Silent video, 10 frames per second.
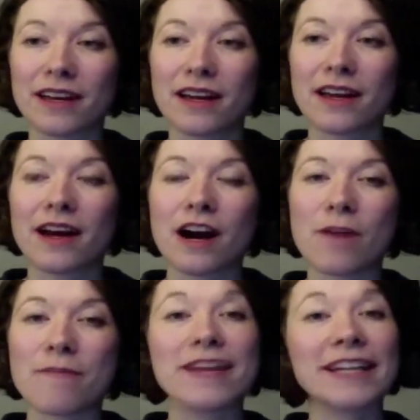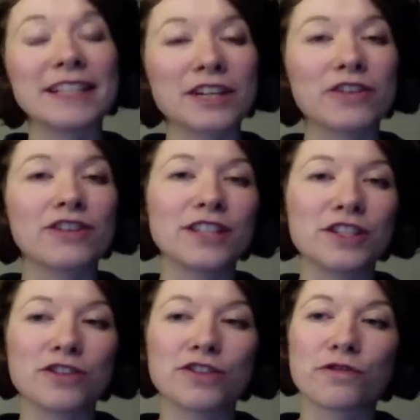That can cause
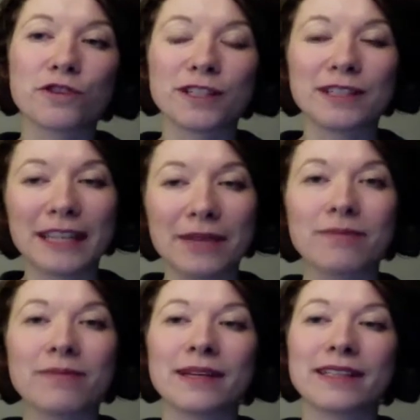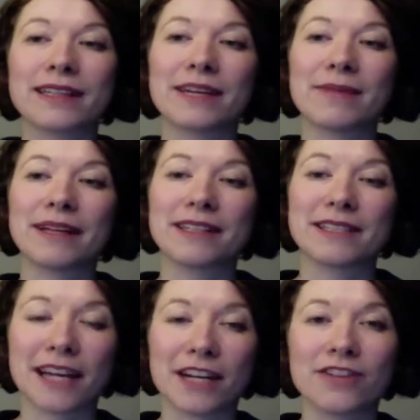issues for the team. It can make
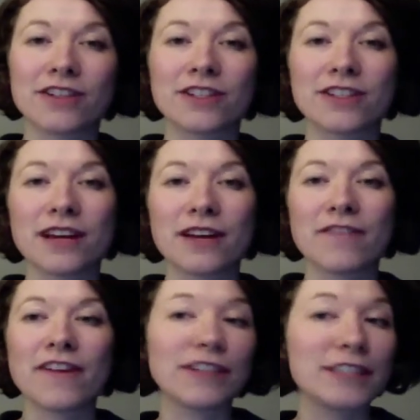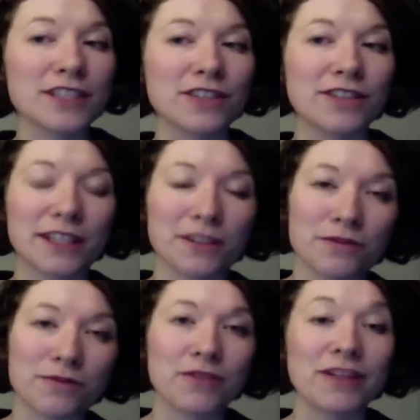designers very disconnected from
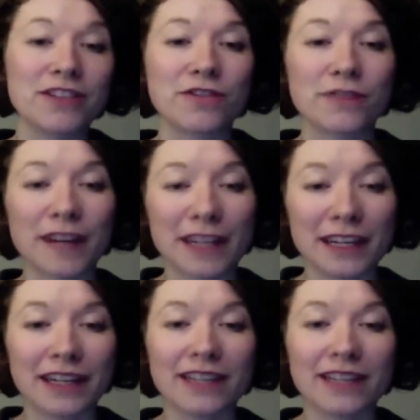the research findings, for